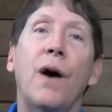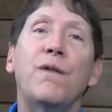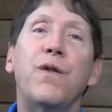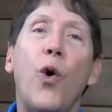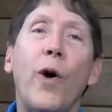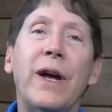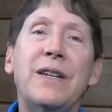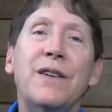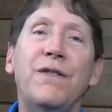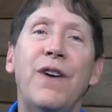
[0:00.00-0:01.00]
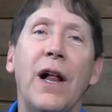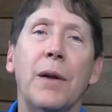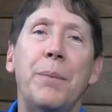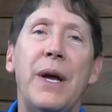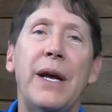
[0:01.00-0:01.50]
Avoid
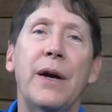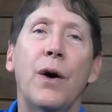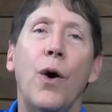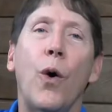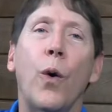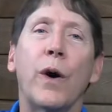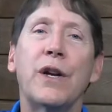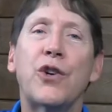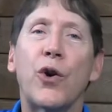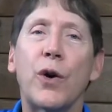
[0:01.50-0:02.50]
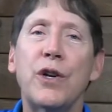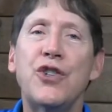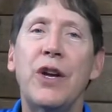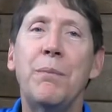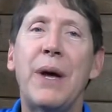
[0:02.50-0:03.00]
developing or
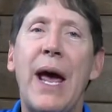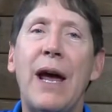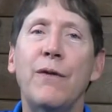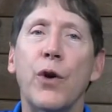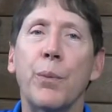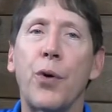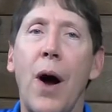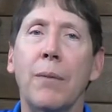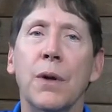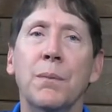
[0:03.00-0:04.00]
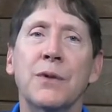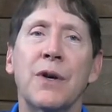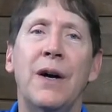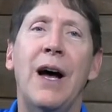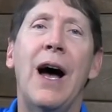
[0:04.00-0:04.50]
encouraging behavior
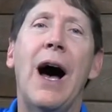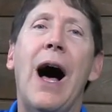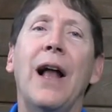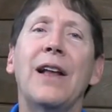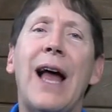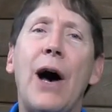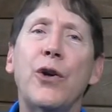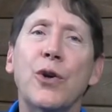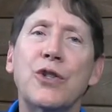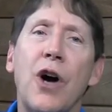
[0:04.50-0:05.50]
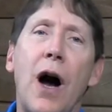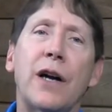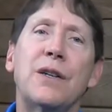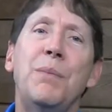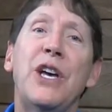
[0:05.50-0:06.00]
problems. Allow your
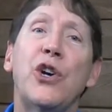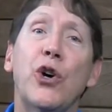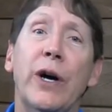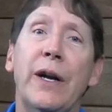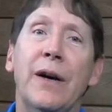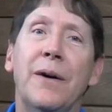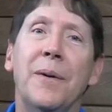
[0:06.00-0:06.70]
dog to be good.